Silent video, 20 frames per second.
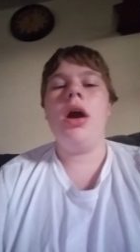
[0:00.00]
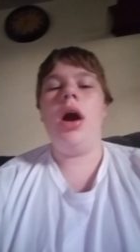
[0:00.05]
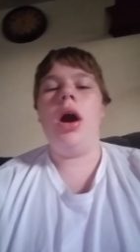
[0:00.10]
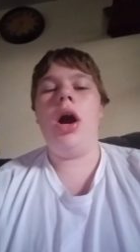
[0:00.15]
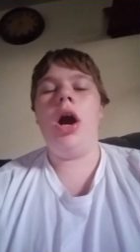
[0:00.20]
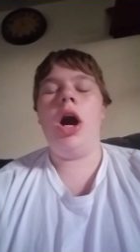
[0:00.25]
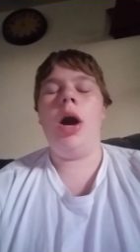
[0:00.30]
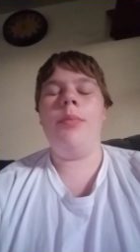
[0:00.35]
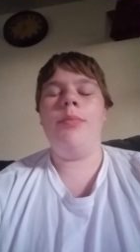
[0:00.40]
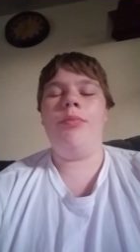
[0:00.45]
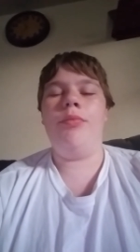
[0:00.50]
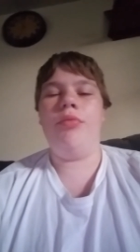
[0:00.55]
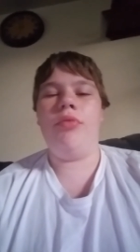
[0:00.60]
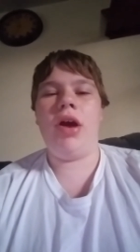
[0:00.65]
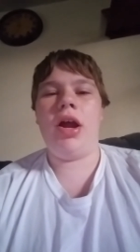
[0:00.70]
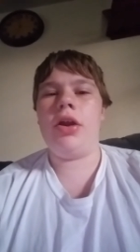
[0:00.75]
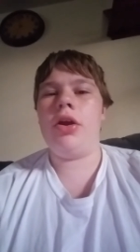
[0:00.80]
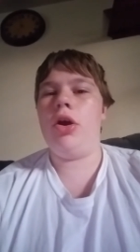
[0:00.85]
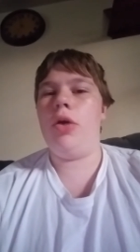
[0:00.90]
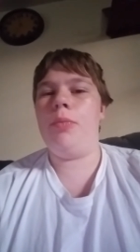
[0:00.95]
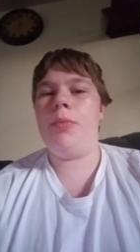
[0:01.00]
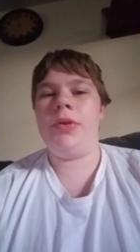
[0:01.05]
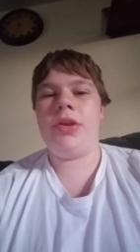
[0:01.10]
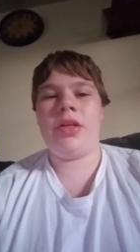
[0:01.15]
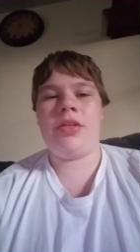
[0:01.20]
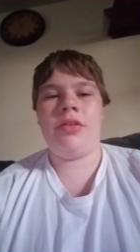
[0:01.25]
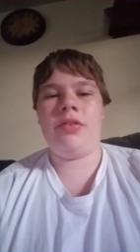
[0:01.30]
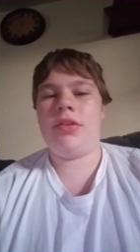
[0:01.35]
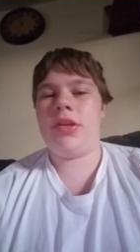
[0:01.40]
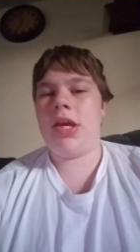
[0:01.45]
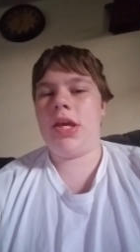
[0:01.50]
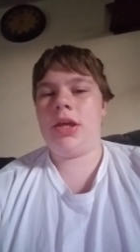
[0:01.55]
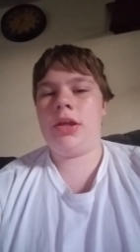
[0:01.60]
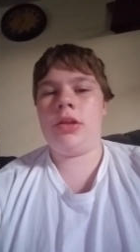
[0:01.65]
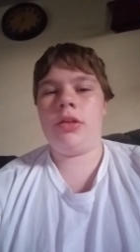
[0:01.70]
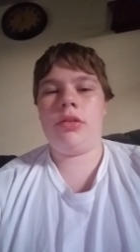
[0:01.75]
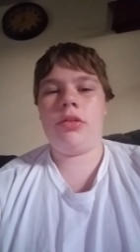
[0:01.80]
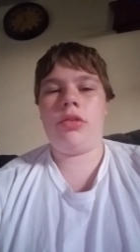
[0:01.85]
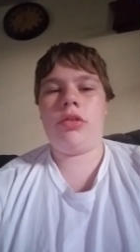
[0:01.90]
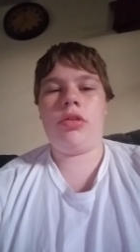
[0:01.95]
Um, I hope it doesn't
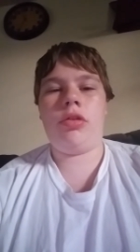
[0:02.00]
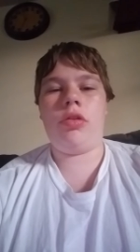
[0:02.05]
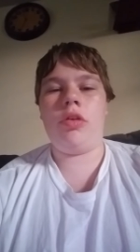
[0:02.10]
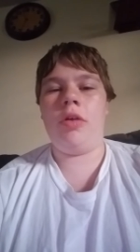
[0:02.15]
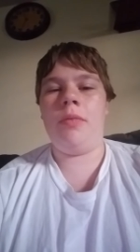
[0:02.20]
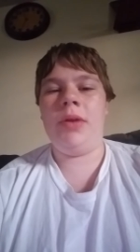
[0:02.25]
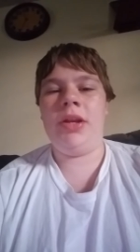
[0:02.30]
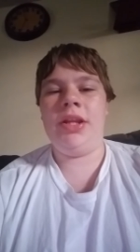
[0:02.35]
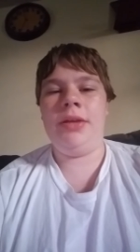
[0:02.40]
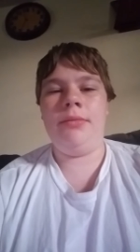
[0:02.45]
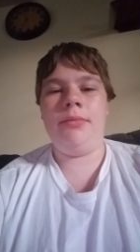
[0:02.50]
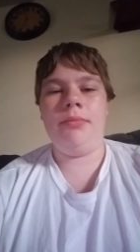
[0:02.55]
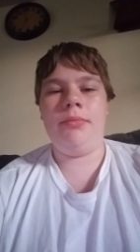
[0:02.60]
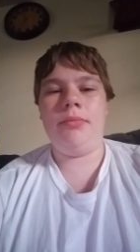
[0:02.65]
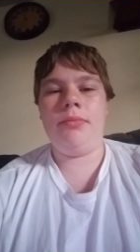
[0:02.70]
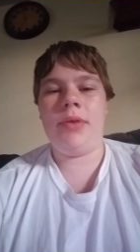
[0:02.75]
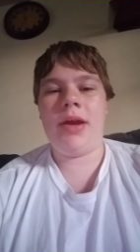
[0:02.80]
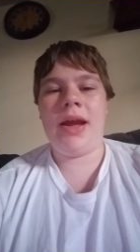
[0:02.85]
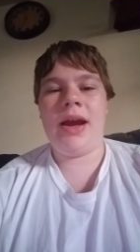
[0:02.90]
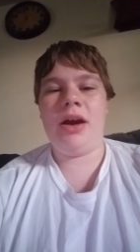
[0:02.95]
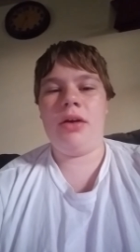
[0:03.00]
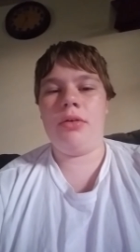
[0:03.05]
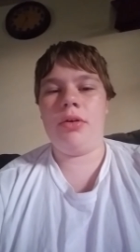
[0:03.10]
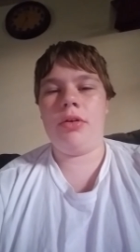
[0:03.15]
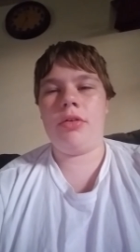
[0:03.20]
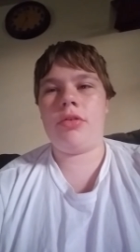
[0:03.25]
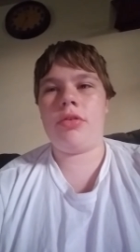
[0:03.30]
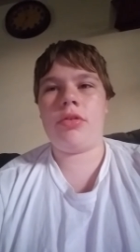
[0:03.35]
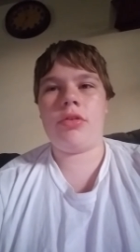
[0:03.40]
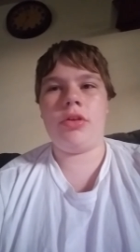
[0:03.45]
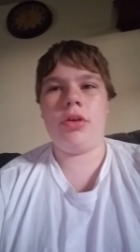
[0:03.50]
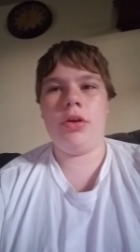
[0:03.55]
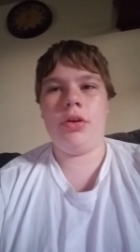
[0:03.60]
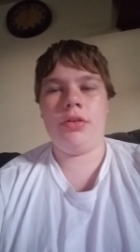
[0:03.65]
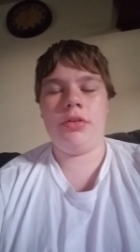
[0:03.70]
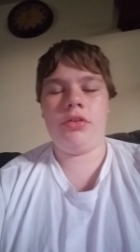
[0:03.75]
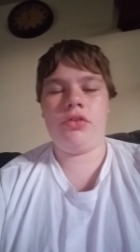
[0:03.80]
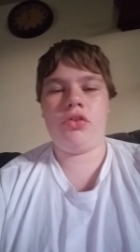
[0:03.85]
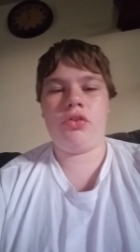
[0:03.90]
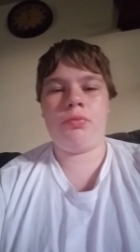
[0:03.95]
take so many hours
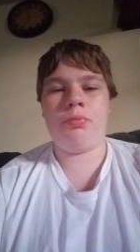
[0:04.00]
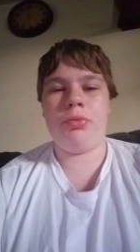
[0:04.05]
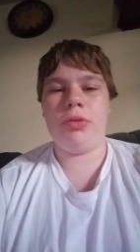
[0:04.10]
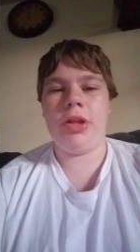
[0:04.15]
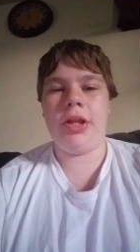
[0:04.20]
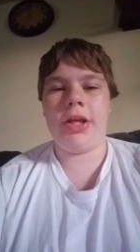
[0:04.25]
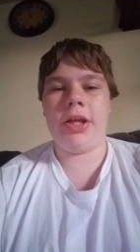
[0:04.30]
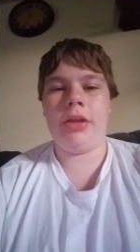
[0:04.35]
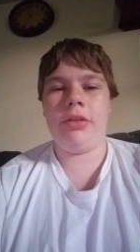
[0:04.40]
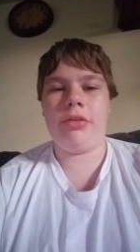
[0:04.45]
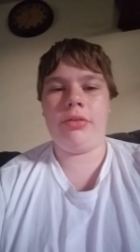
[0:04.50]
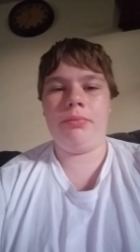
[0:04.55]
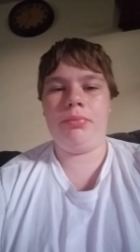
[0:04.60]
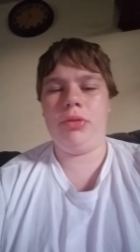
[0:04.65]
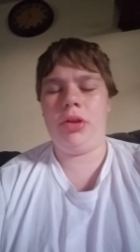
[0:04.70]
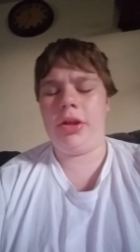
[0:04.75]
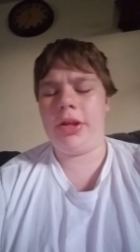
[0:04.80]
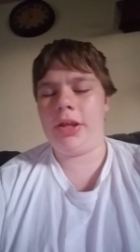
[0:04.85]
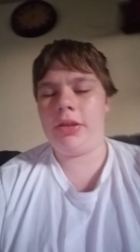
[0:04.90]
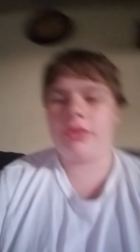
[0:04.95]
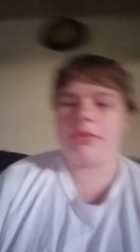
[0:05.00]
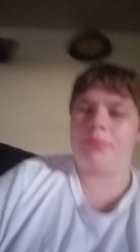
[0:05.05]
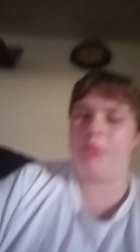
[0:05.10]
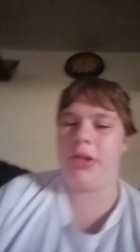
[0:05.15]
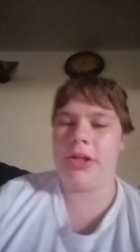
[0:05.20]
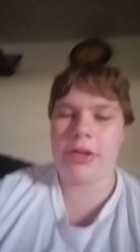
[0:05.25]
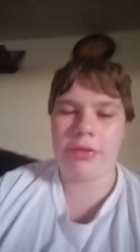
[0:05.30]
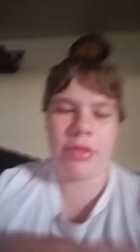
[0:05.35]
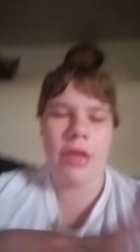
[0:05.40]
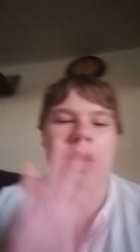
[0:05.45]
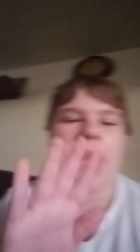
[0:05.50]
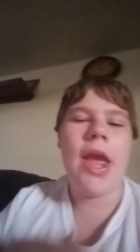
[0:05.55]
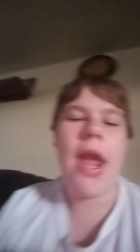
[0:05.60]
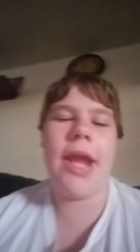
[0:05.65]
because it's just plugins and plugins and plugins.